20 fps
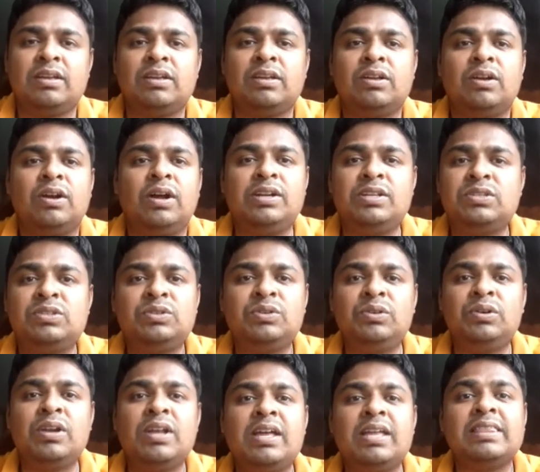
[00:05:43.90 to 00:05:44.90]

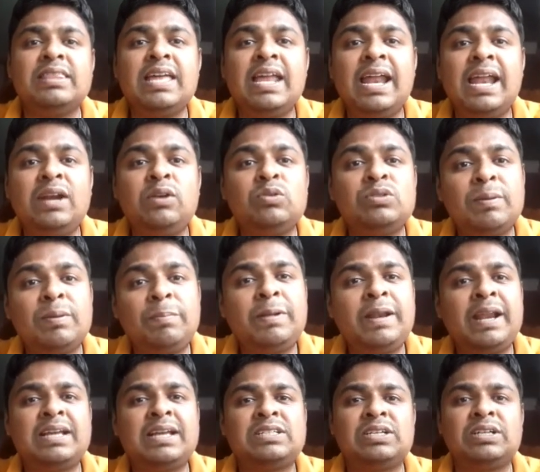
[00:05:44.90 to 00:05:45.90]
understood? Then I do
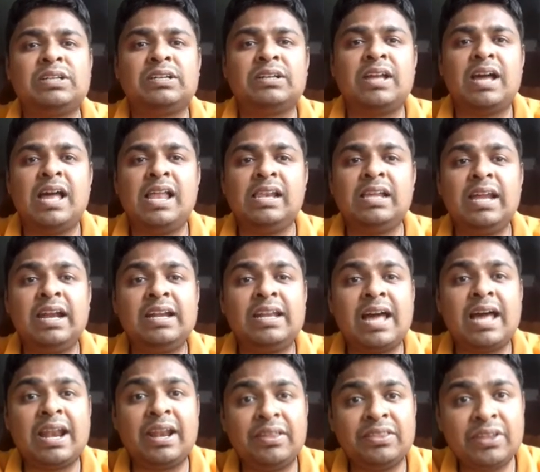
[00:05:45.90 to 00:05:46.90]
subtraction, I will get
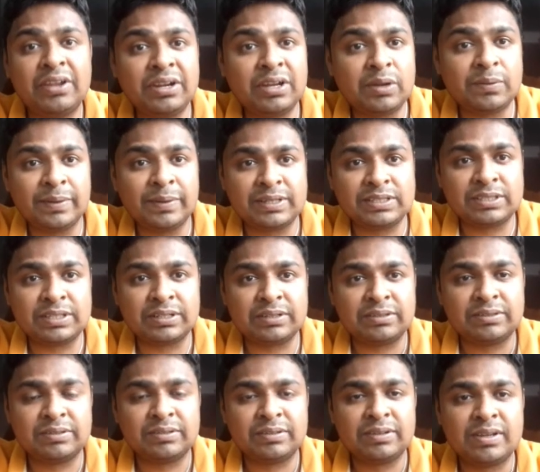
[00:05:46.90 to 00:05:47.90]
another equation,
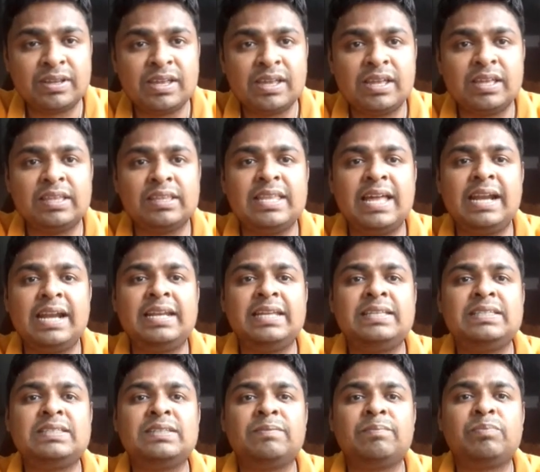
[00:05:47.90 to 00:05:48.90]
that
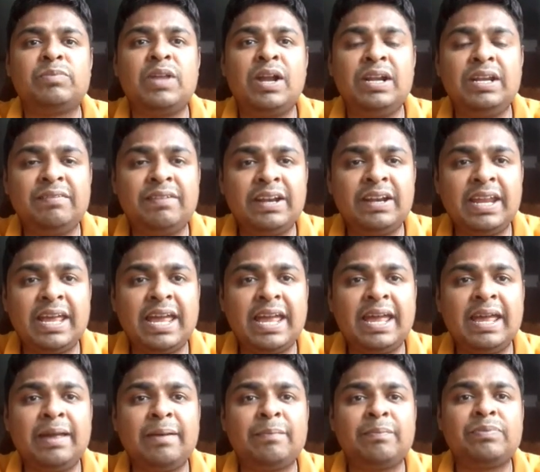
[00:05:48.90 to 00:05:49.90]
is
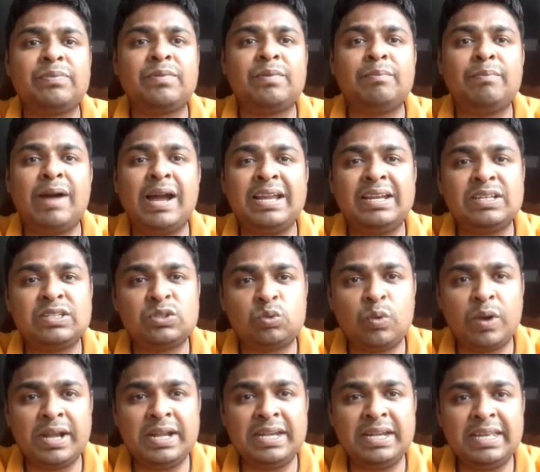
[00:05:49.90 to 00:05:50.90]
31a minus
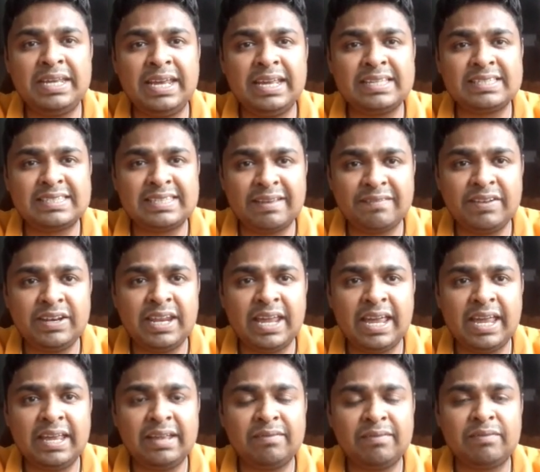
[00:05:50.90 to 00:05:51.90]

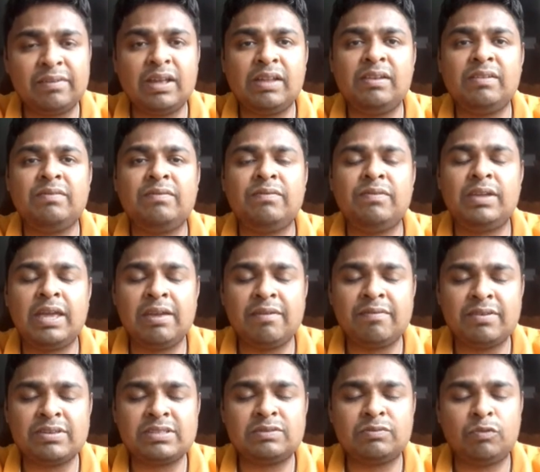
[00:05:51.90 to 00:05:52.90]
27a will give
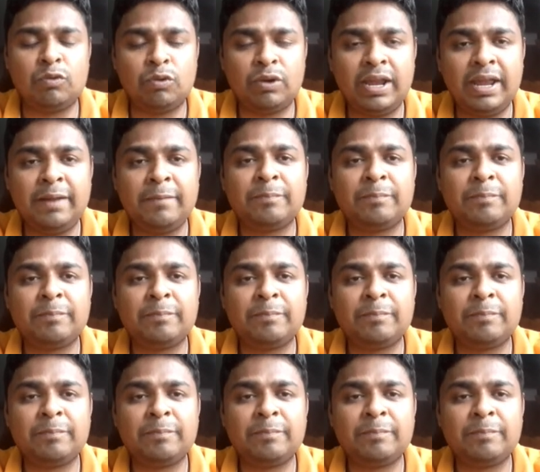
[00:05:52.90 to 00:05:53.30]
us 4a.